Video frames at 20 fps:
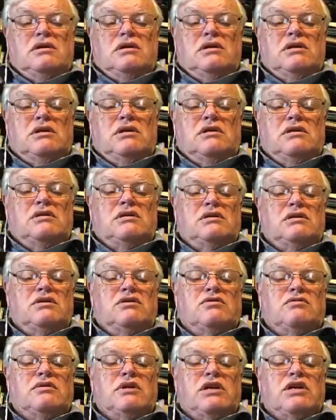In the
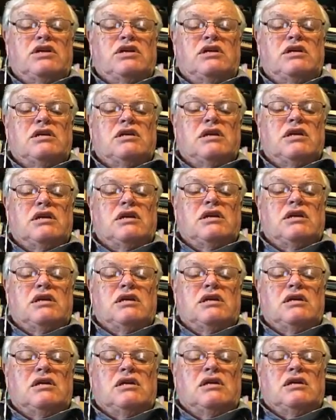situation
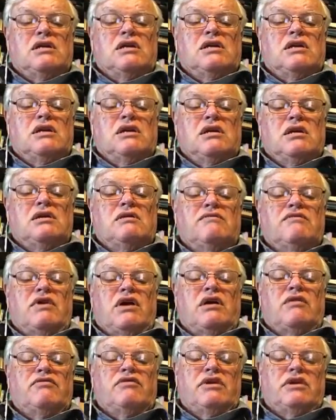
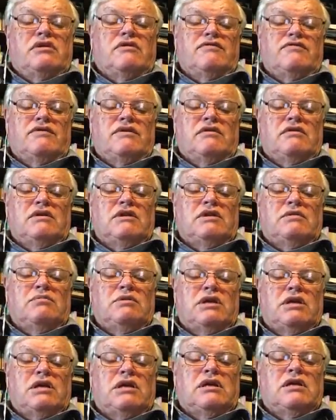involving fill in the
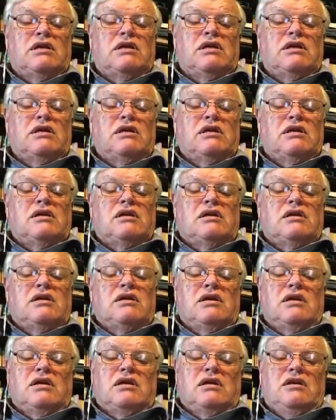blank,
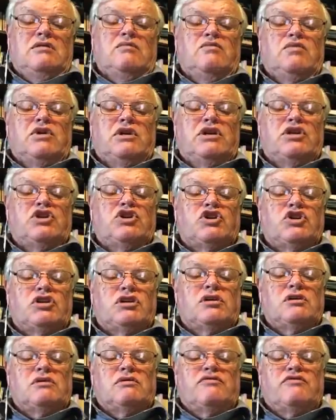in which
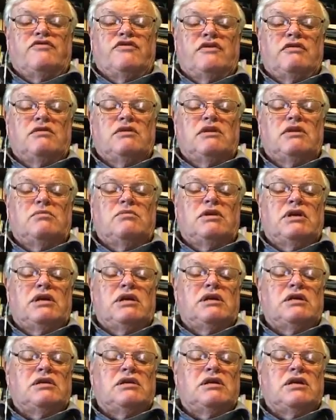fill in the
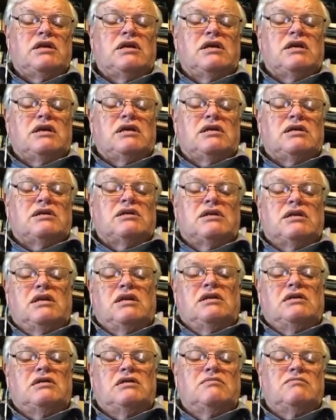blank
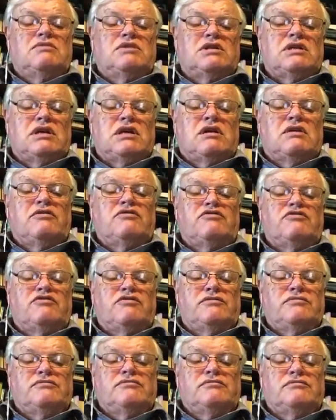sees himself,
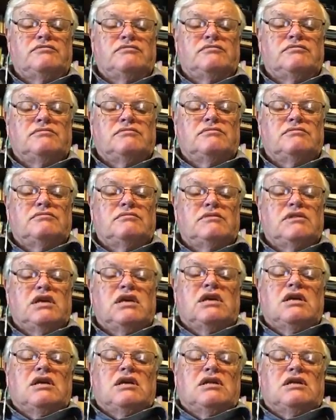
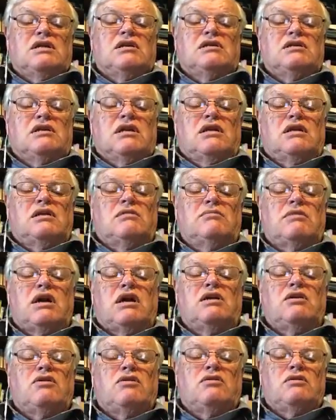there's nothing
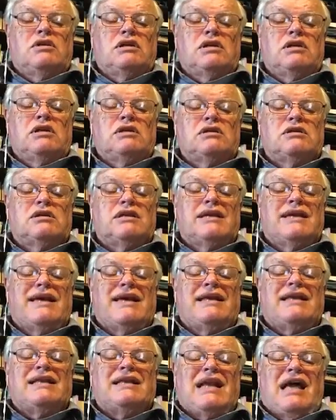my holiness
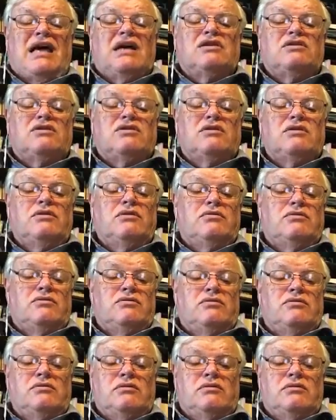cannot do.